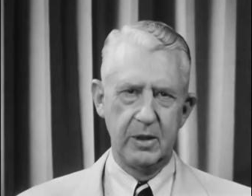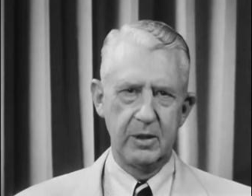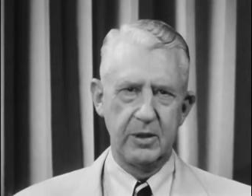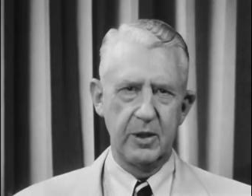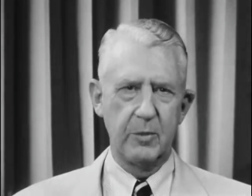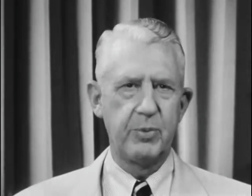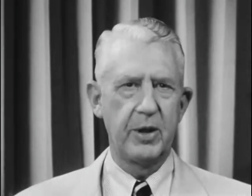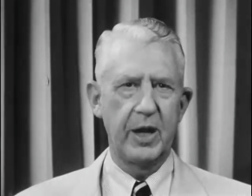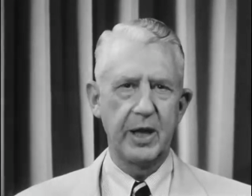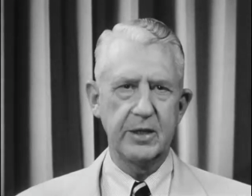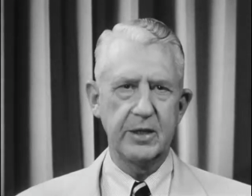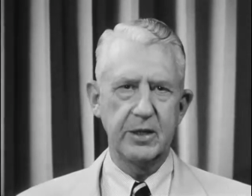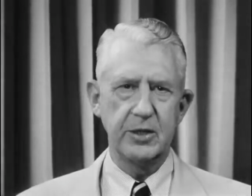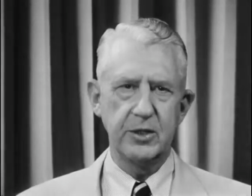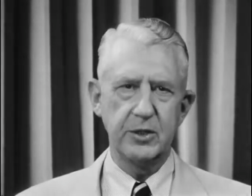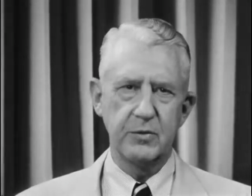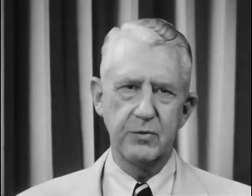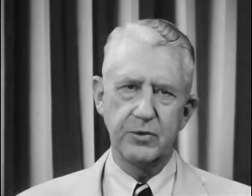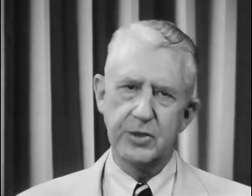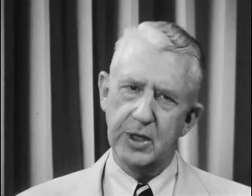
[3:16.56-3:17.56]
The
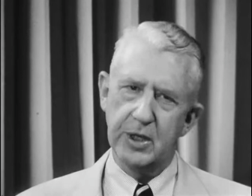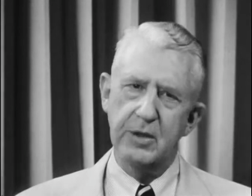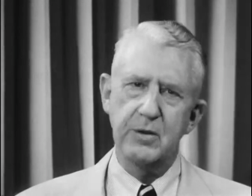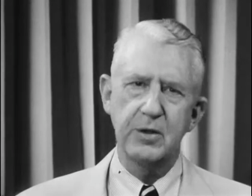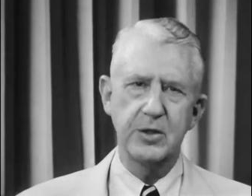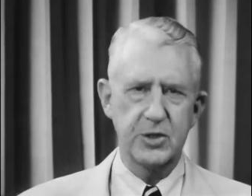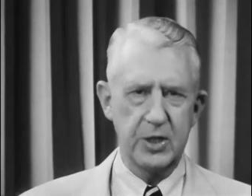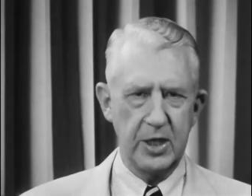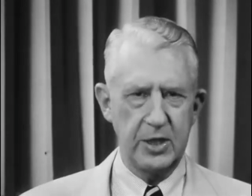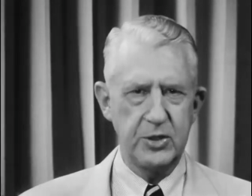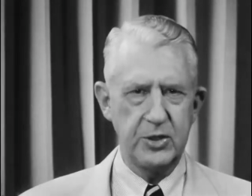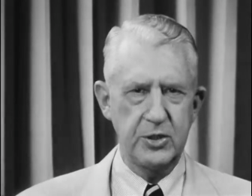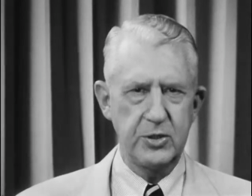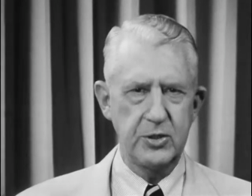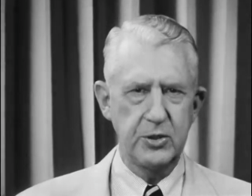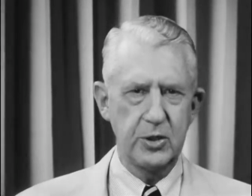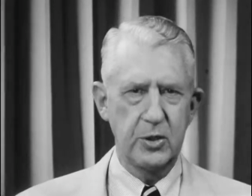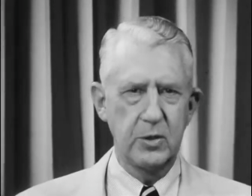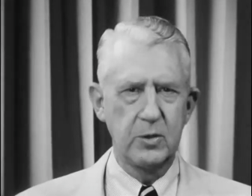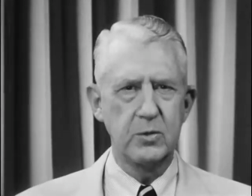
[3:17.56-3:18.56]
practice of secret
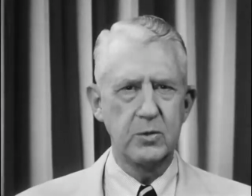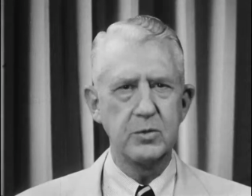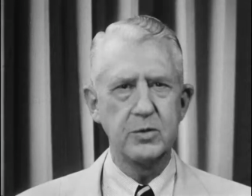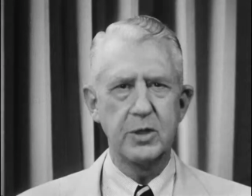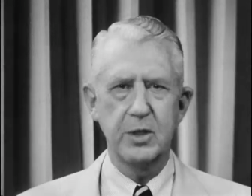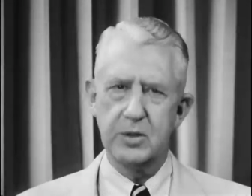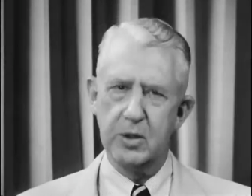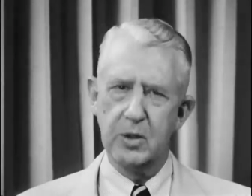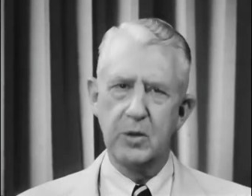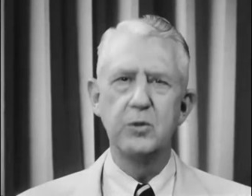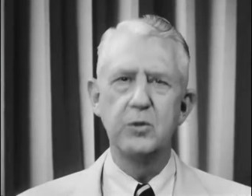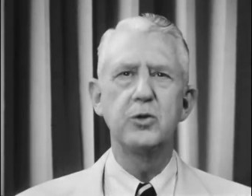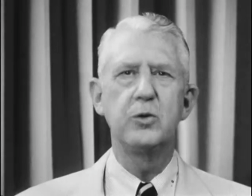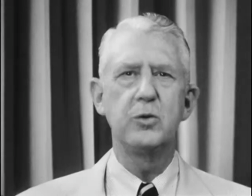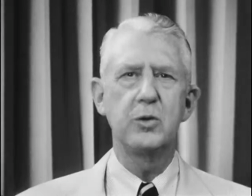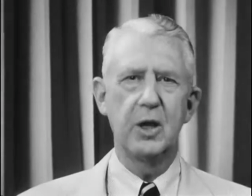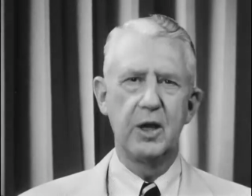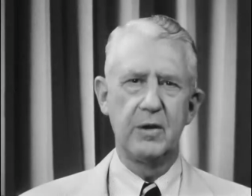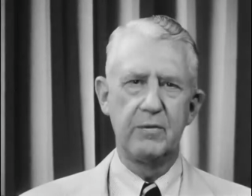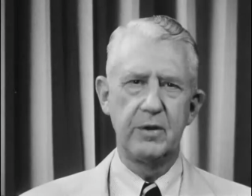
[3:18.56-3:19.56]
session shows that those
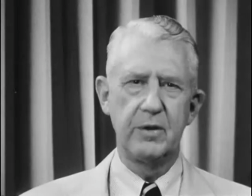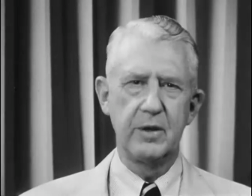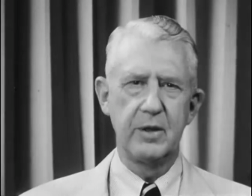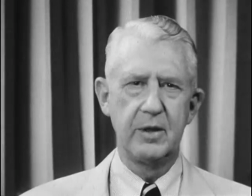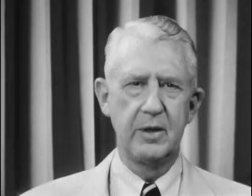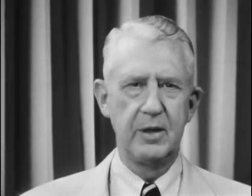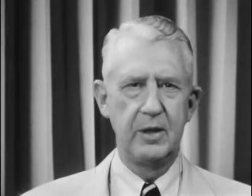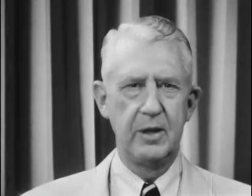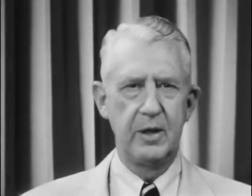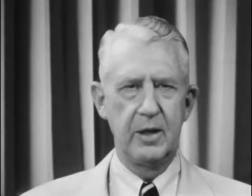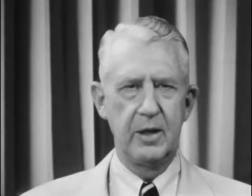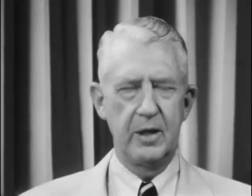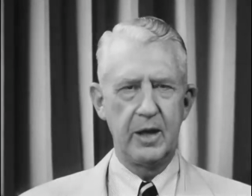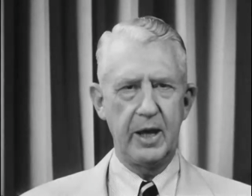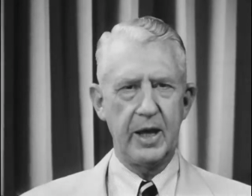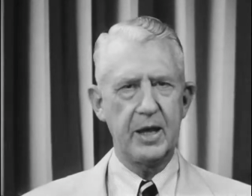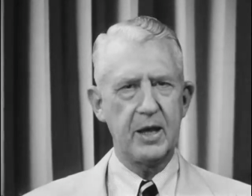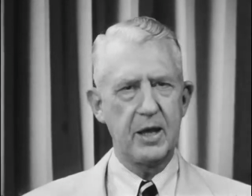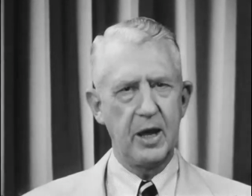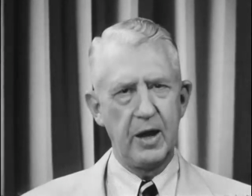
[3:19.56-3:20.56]
who govern
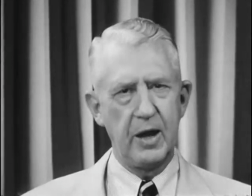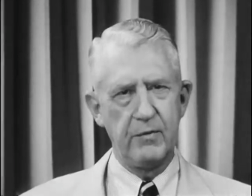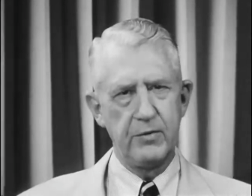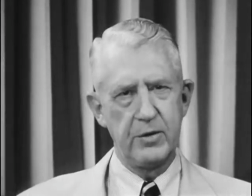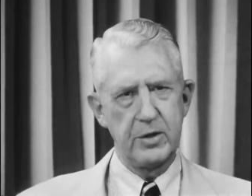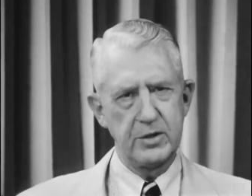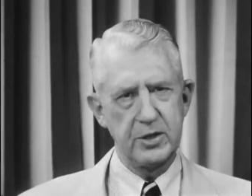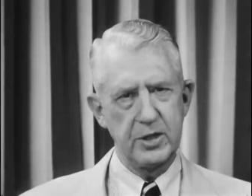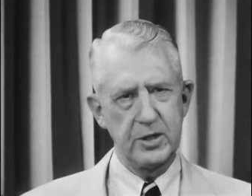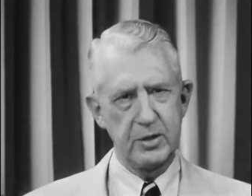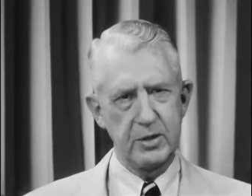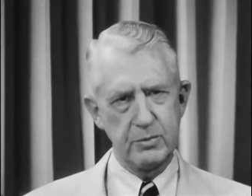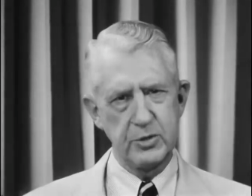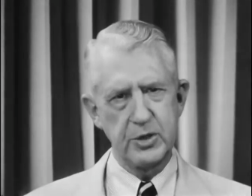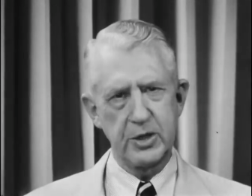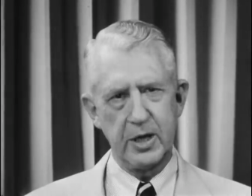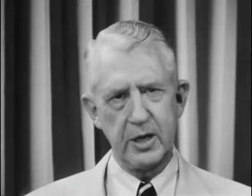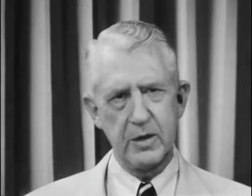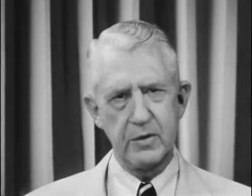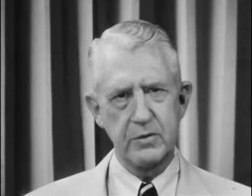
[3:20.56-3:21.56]
lack confidence in
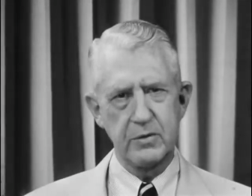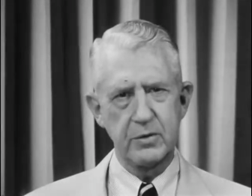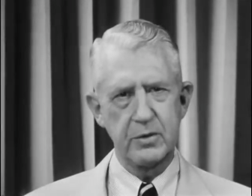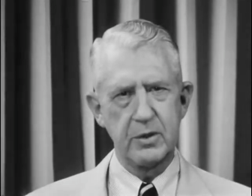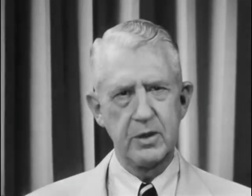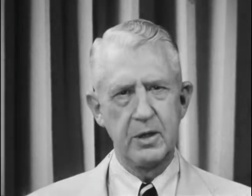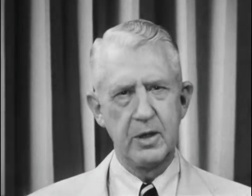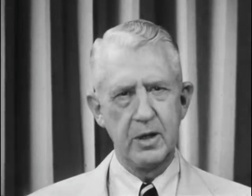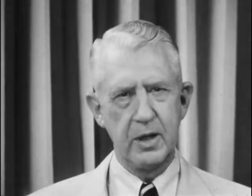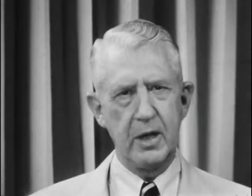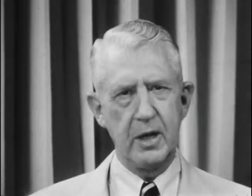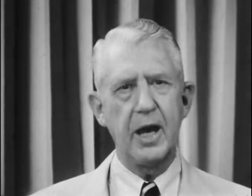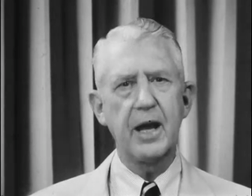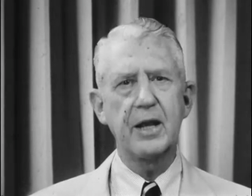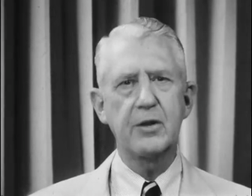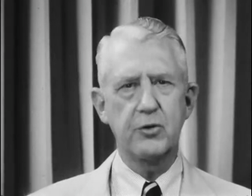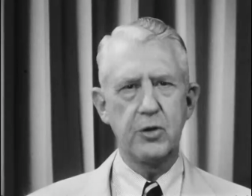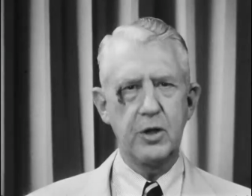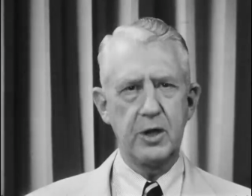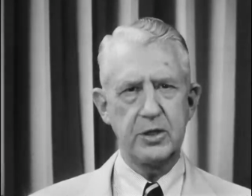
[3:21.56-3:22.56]
themselves and
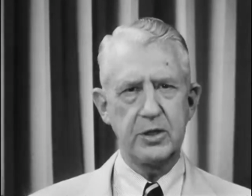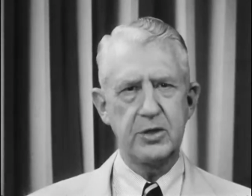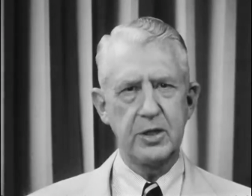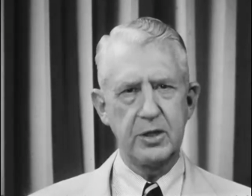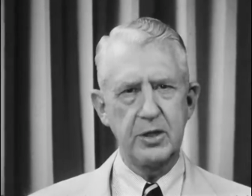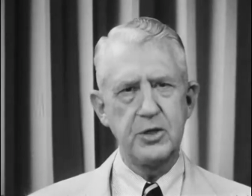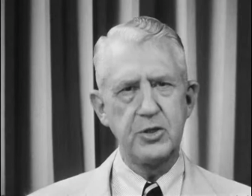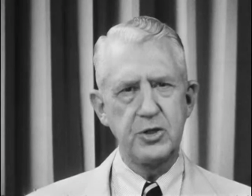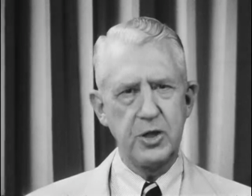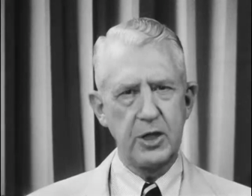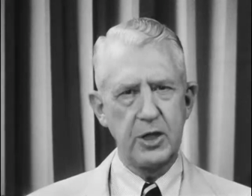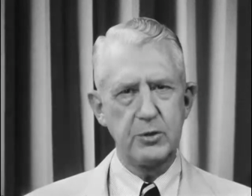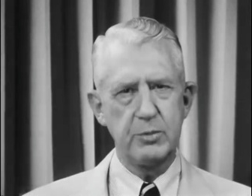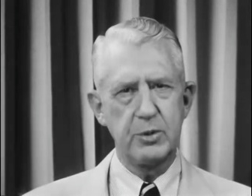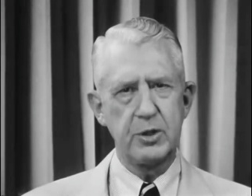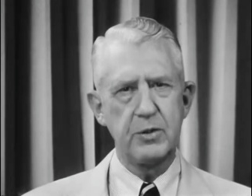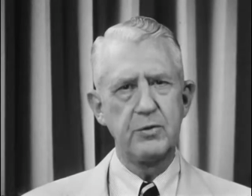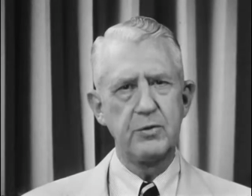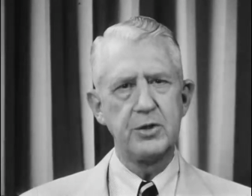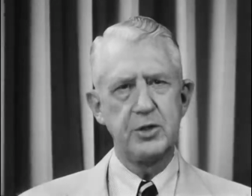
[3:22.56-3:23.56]
lack trust in the
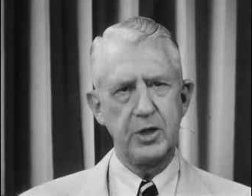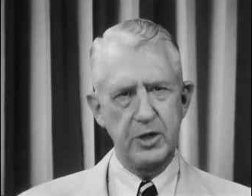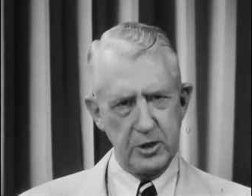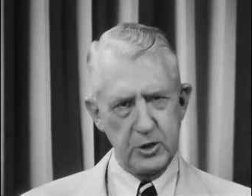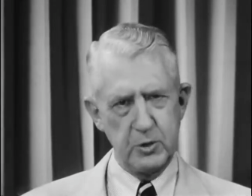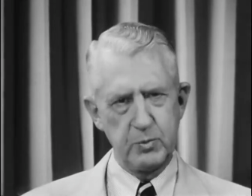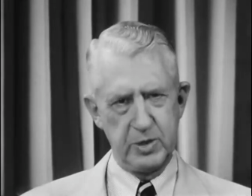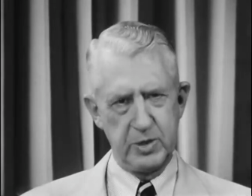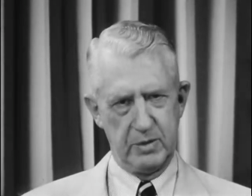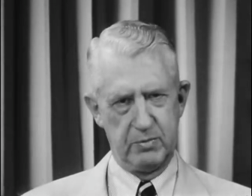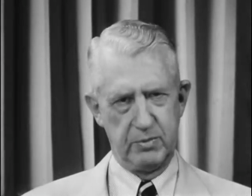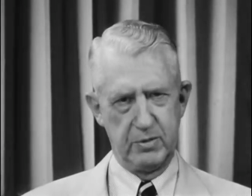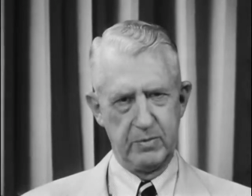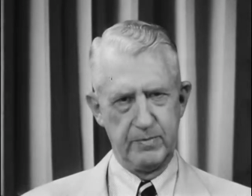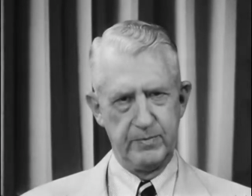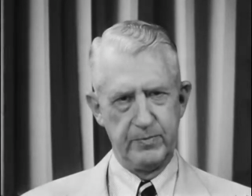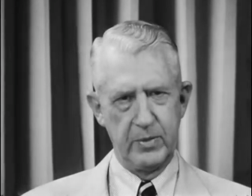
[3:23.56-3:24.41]
judgment of Virginia's people.